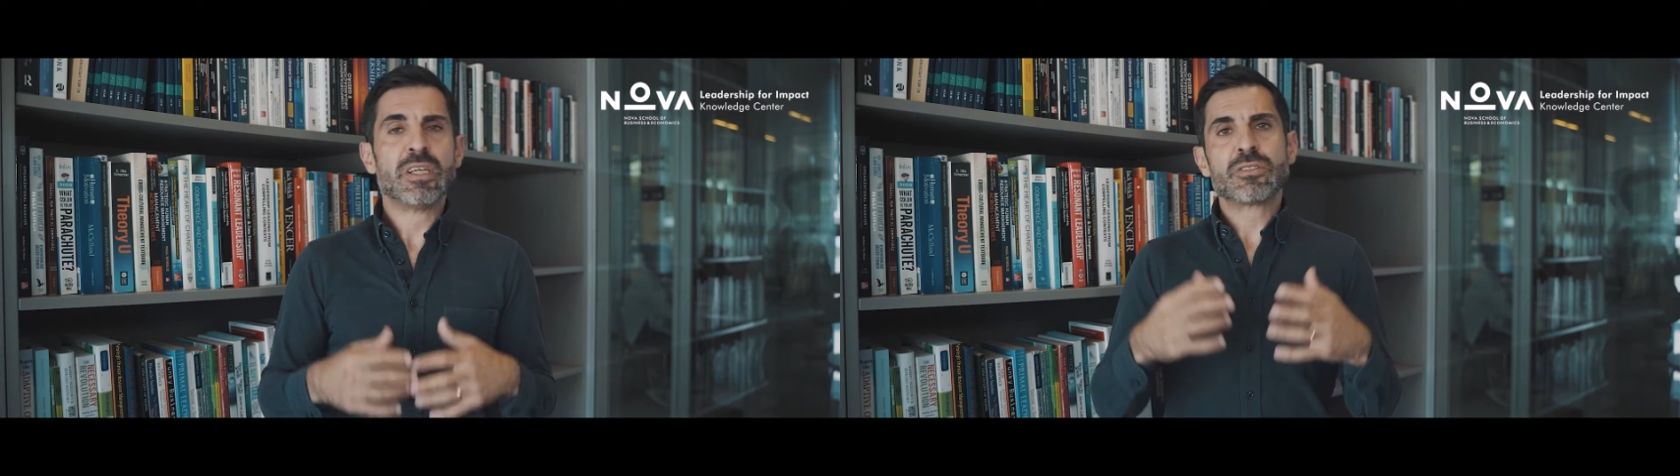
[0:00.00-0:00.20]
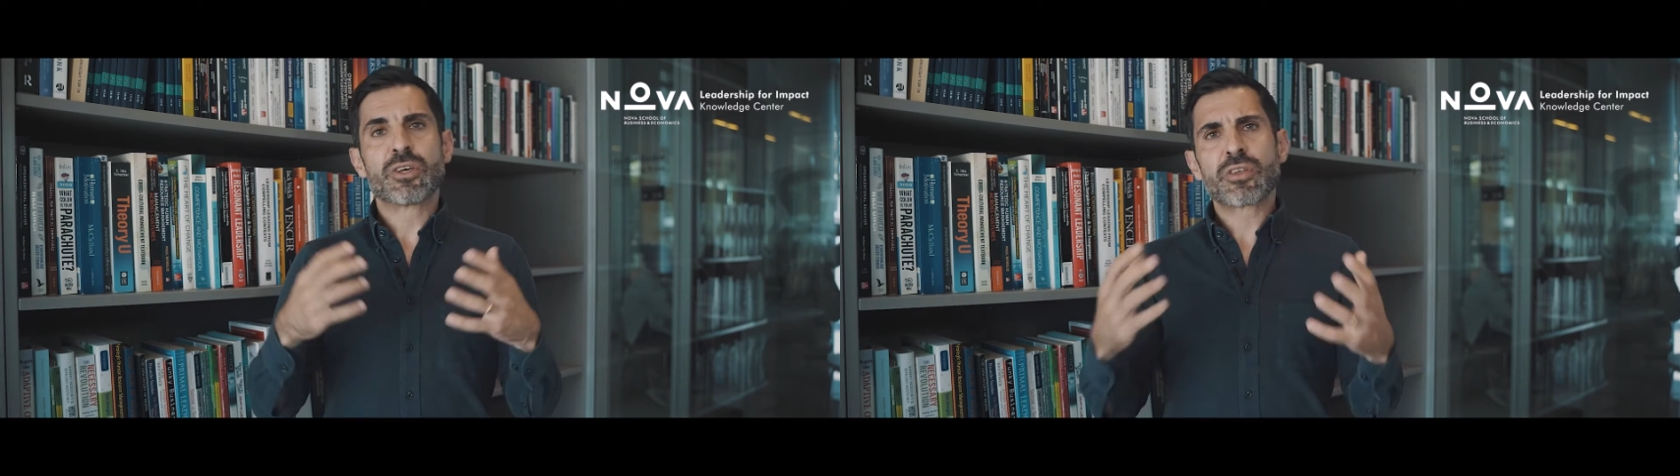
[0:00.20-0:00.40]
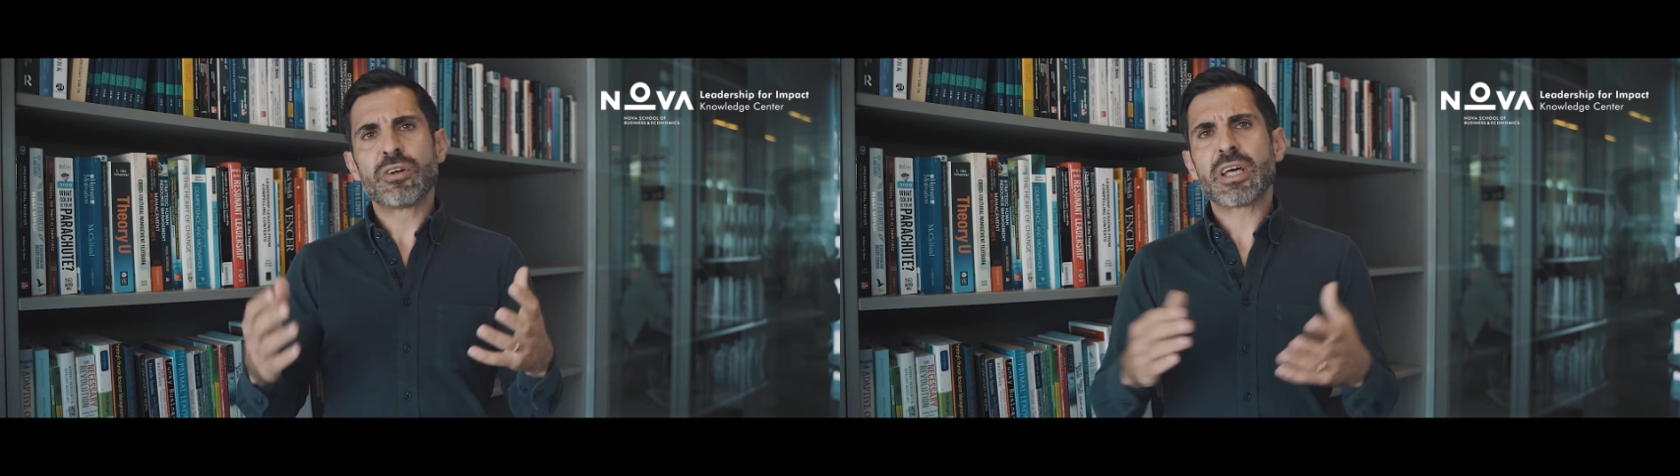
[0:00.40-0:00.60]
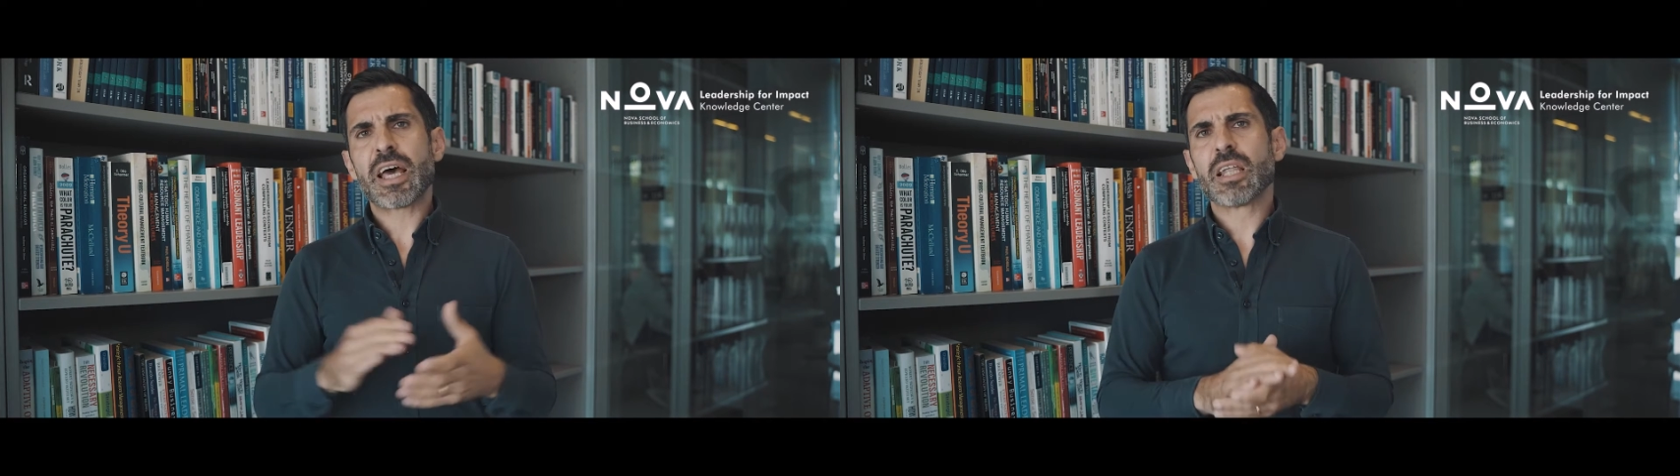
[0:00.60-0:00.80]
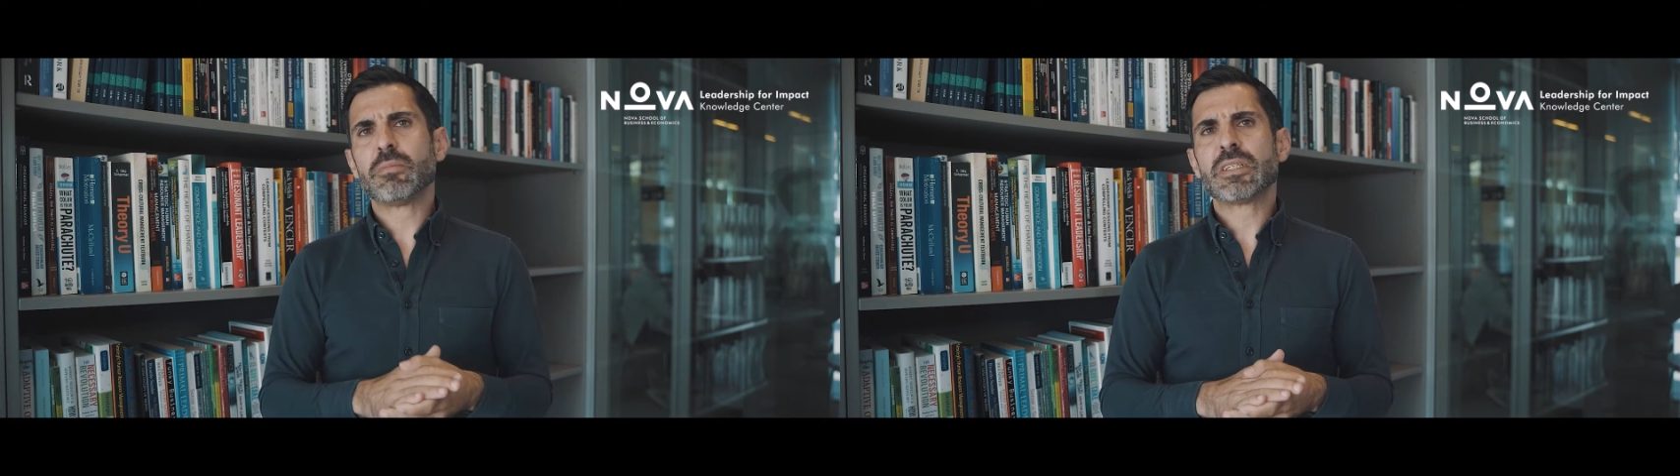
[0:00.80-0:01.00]
The third
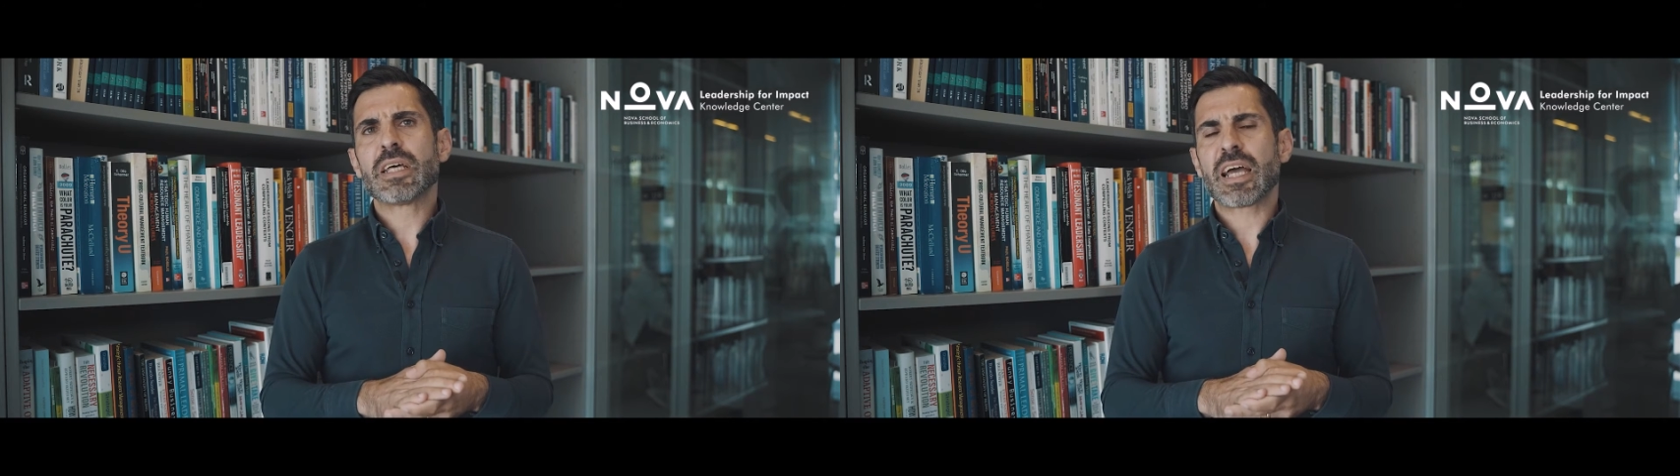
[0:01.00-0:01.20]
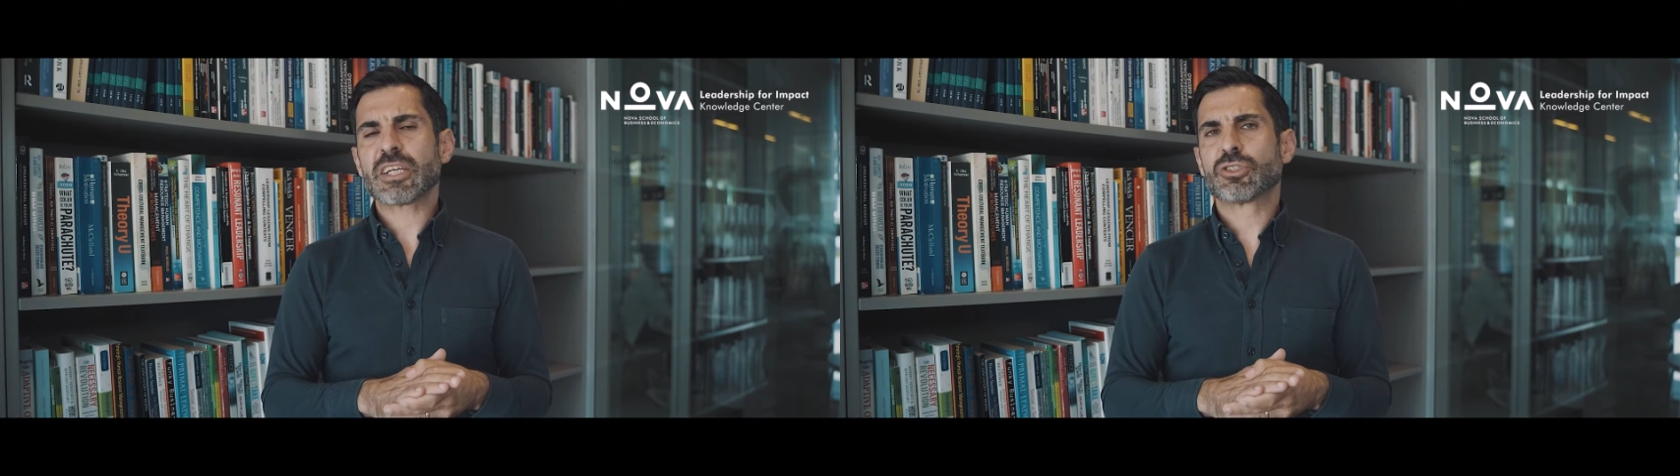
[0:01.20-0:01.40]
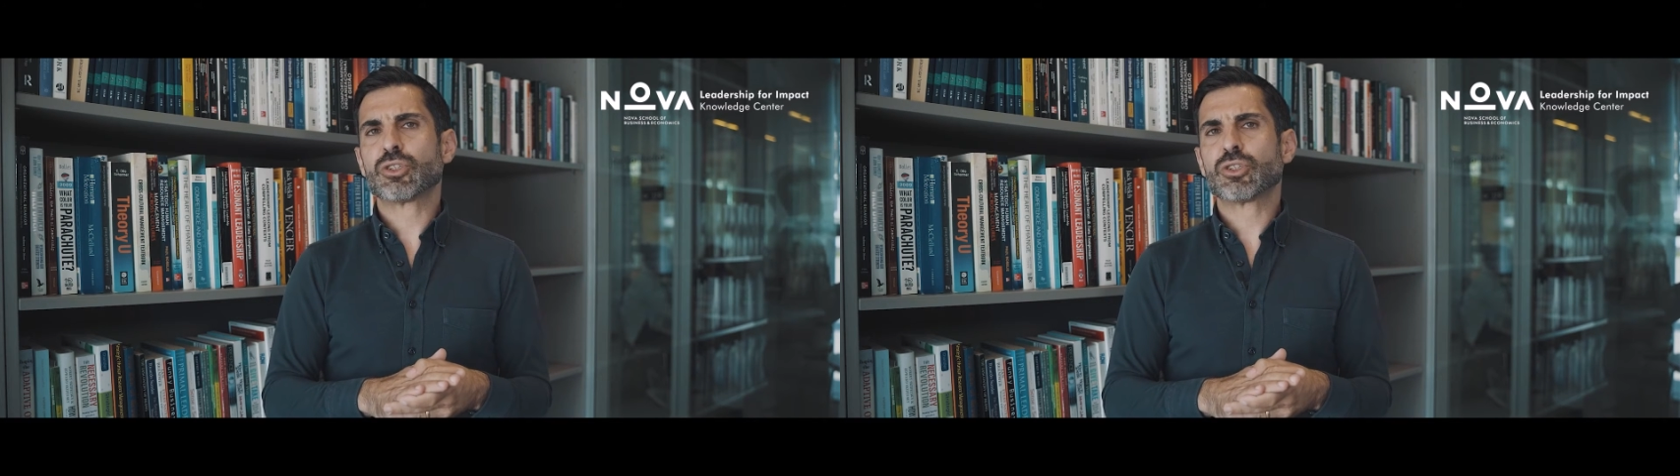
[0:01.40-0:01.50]
element has